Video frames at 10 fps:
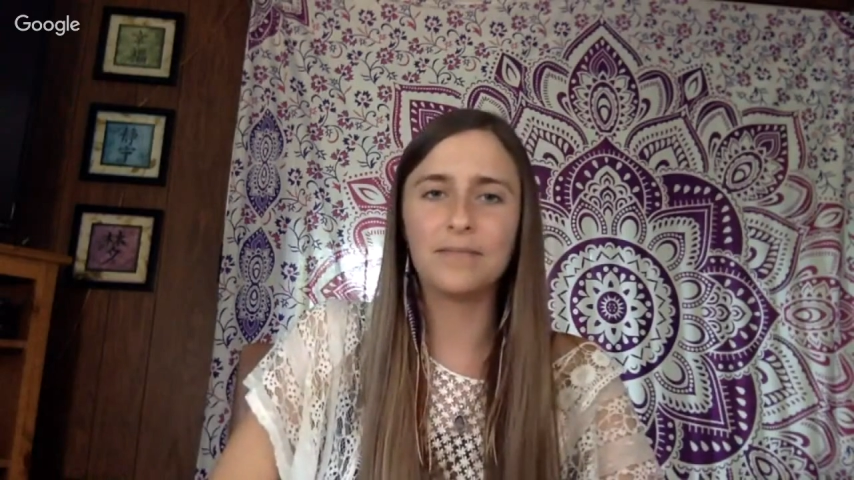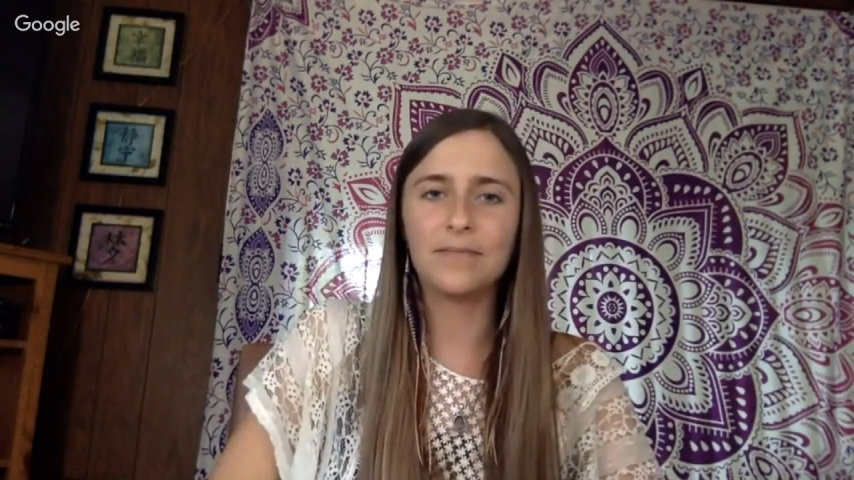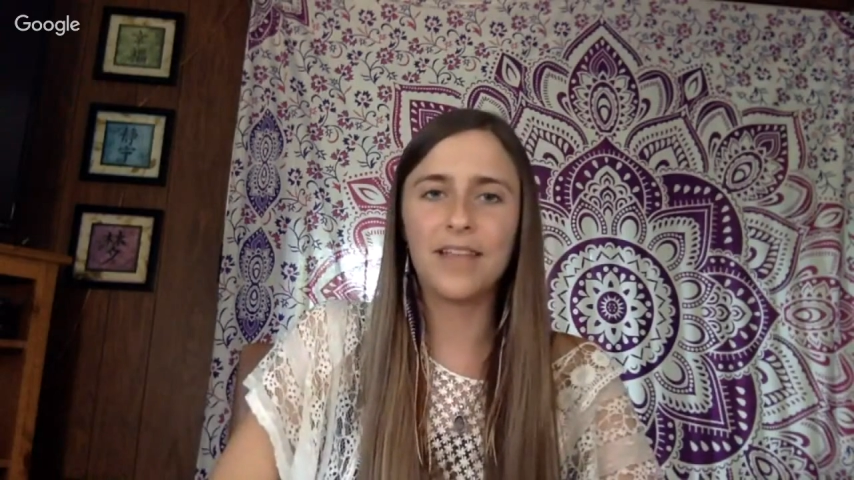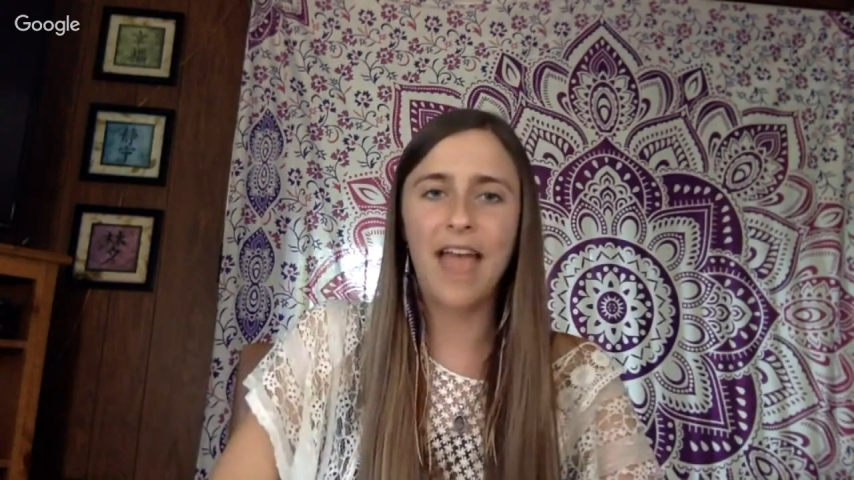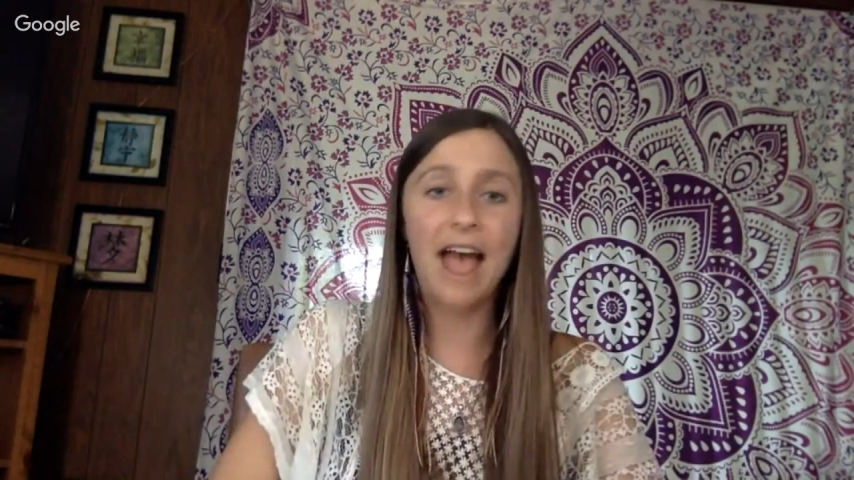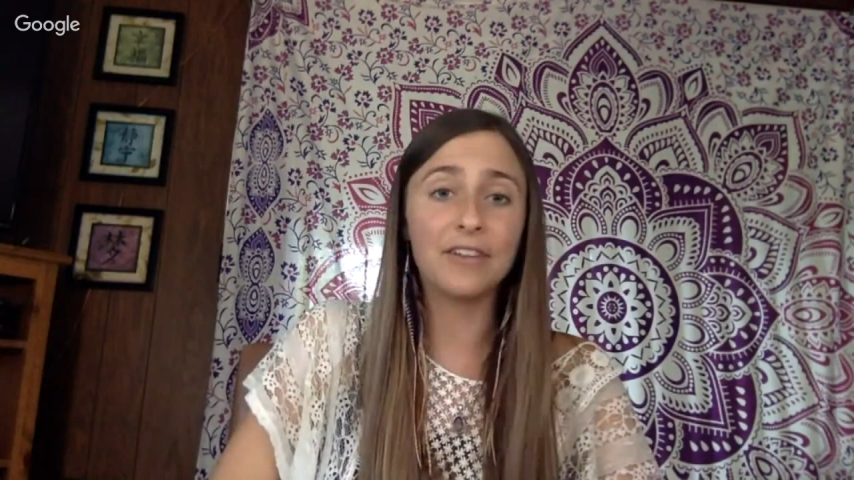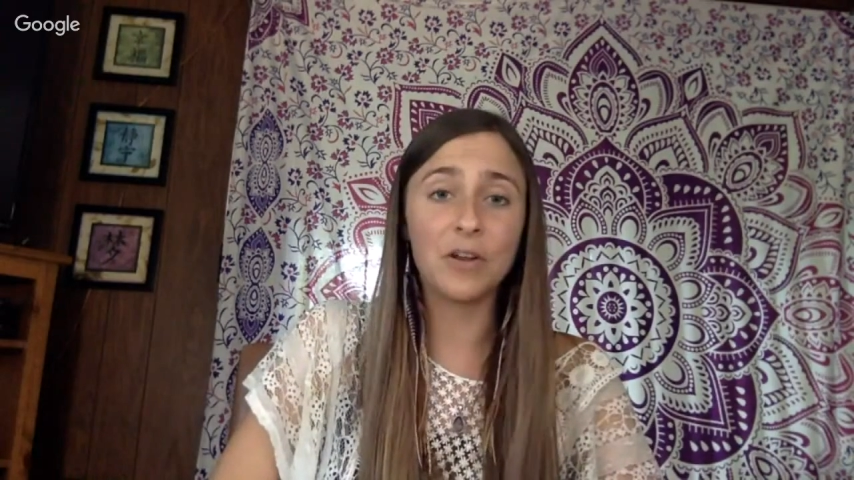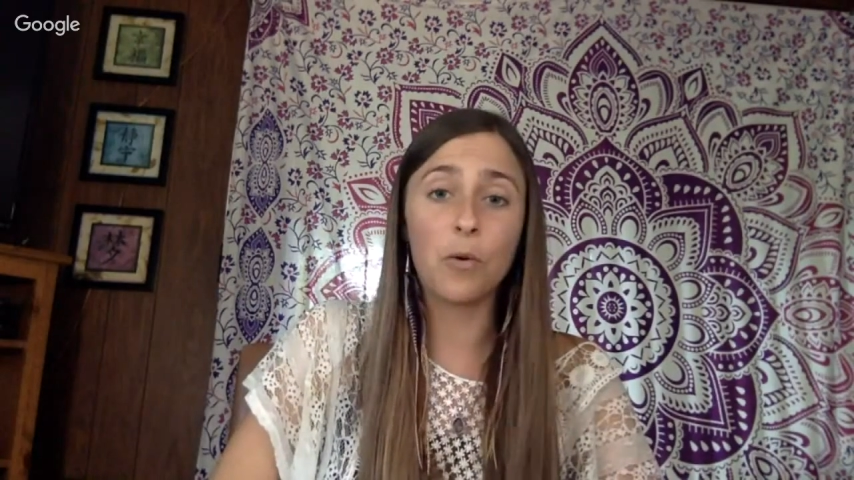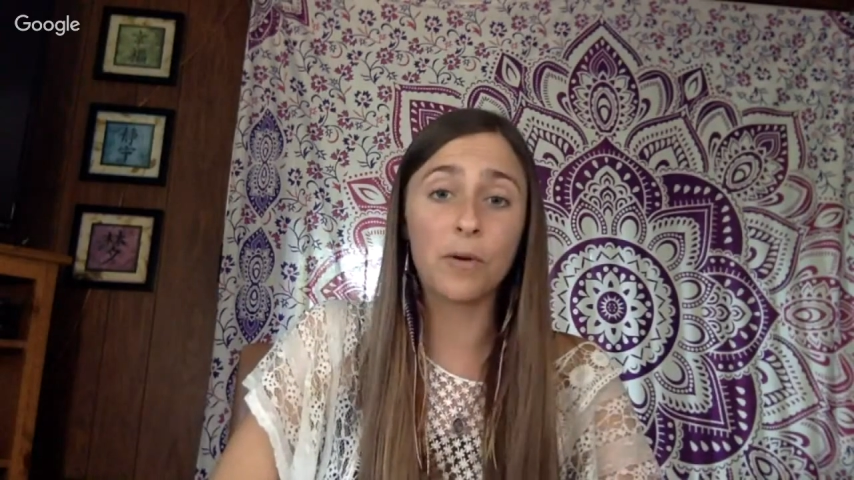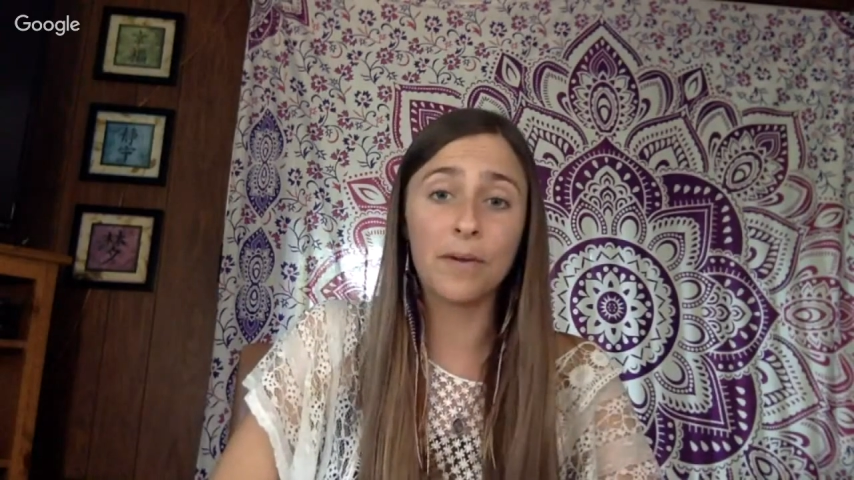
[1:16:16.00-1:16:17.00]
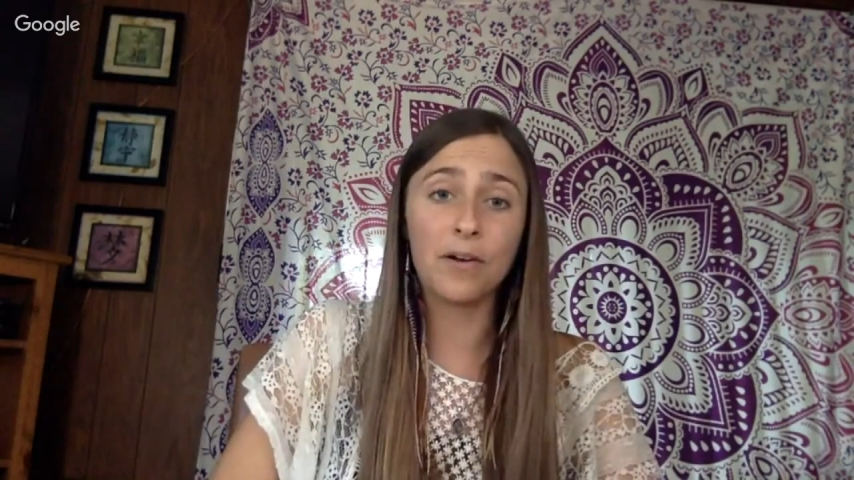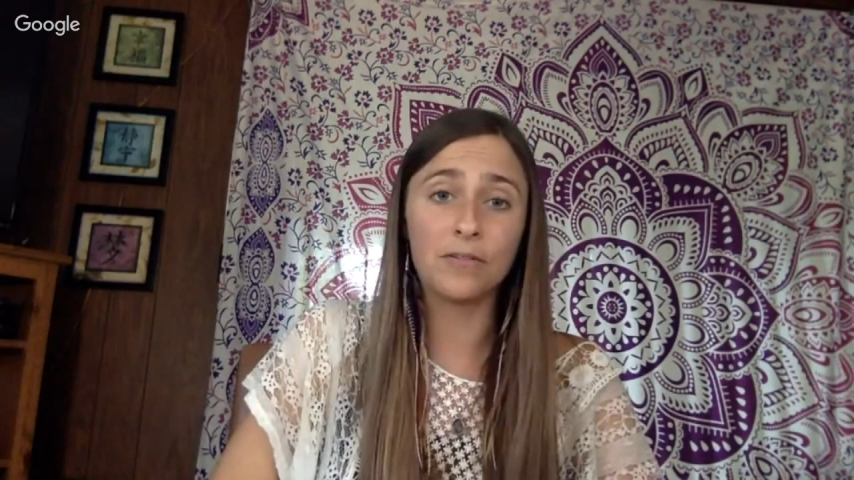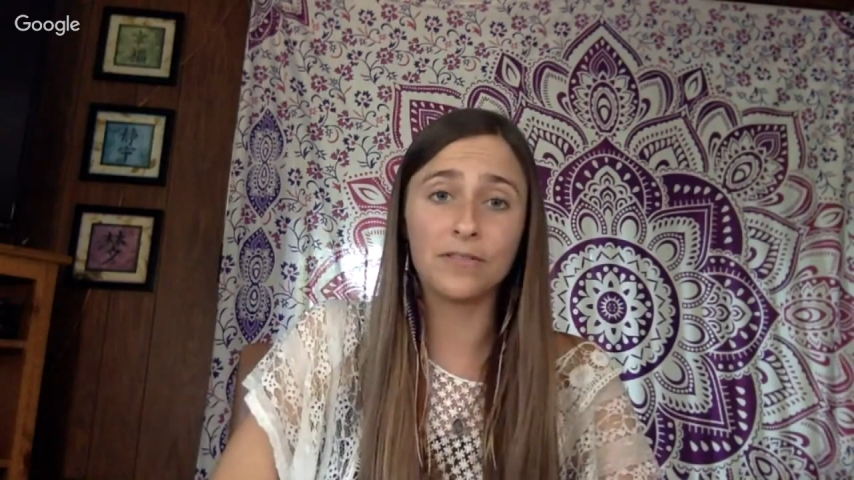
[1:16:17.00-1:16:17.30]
having hormones,